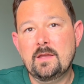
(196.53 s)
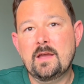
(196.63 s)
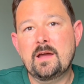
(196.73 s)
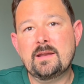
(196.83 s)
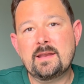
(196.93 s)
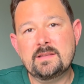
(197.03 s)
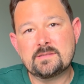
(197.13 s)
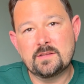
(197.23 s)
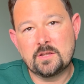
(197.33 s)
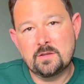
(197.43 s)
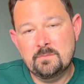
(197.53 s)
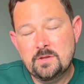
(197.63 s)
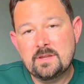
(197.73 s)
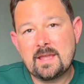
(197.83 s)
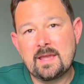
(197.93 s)
And that is the
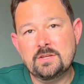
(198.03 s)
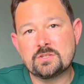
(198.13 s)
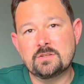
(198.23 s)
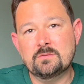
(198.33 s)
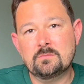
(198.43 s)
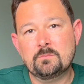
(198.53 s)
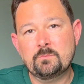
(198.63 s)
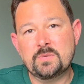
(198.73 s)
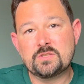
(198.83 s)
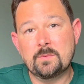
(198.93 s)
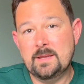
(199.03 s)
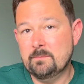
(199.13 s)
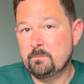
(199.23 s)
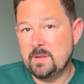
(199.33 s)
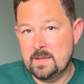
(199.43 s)
communication
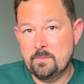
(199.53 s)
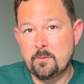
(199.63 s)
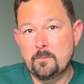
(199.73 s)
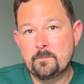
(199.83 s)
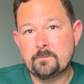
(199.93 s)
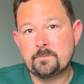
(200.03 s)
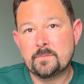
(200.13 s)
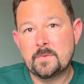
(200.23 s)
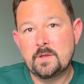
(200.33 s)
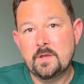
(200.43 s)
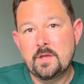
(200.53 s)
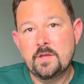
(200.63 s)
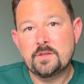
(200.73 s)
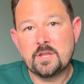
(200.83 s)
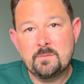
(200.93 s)
between people.
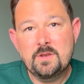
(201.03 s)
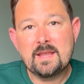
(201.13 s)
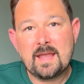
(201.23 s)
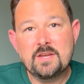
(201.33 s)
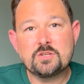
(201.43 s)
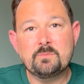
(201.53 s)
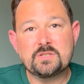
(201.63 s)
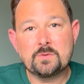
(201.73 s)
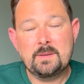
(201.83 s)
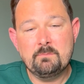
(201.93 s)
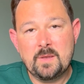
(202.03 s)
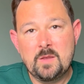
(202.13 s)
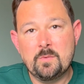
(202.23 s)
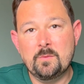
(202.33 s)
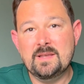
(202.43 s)
The communication between
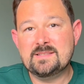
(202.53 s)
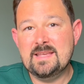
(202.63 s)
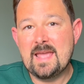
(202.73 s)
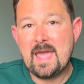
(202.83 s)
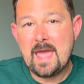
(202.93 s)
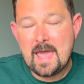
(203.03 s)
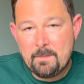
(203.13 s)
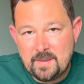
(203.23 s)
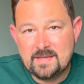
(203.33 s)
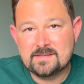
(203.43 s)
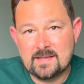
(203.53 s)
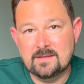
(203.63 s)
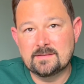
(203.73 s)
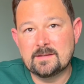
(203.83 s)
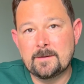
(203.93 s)
people is the
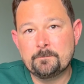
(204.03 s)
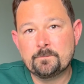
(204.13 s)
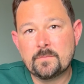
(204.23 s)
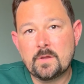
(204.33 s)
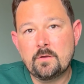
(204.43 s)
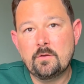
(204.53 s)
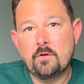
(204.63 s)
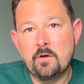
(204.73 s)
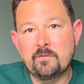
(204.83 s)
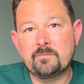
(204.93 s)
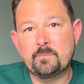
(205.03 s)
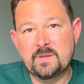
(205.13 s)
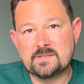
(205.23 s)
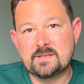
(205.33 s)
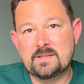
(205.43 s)
epicentre of
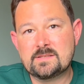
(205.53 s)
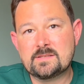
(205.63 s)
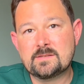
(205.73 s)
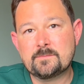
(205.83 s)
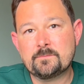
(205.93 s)
business.